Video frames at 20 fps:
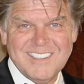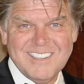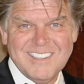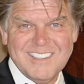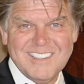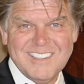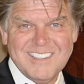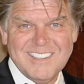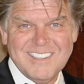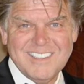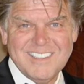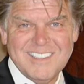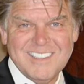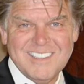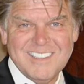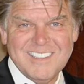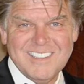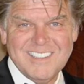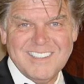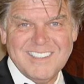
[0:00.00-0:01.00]

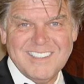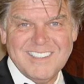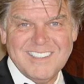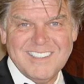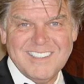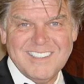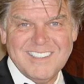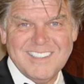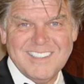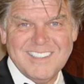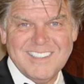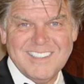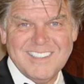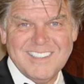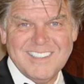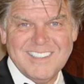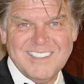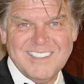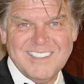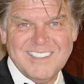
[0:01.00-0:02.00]

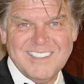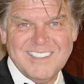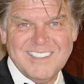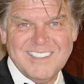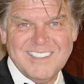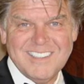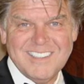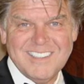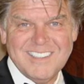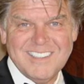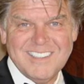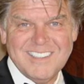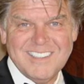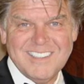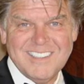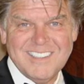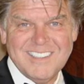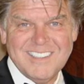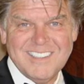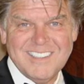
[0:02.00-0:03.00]

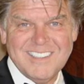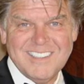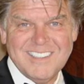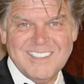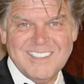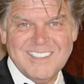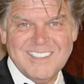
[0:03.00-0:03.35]
(no lip movement)